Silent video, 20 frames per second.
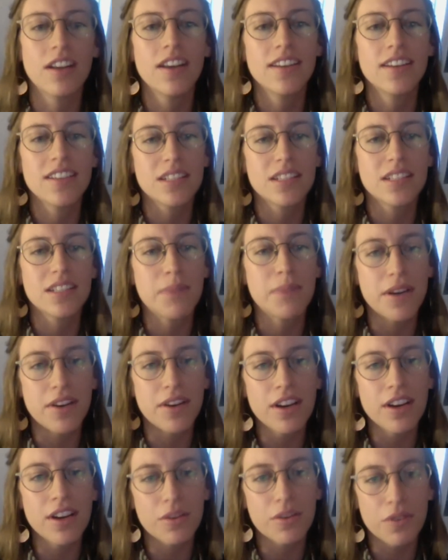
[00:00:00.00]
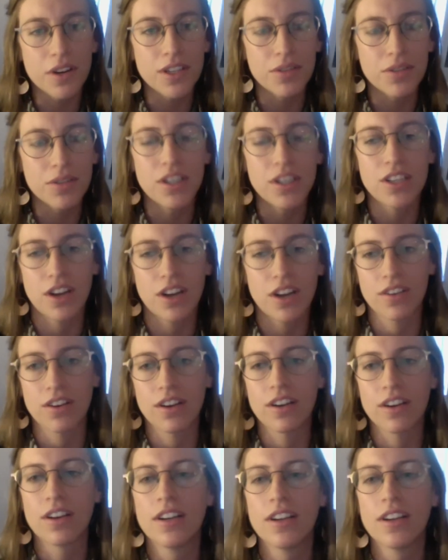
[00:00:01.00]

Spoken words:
to Spirit or to each other.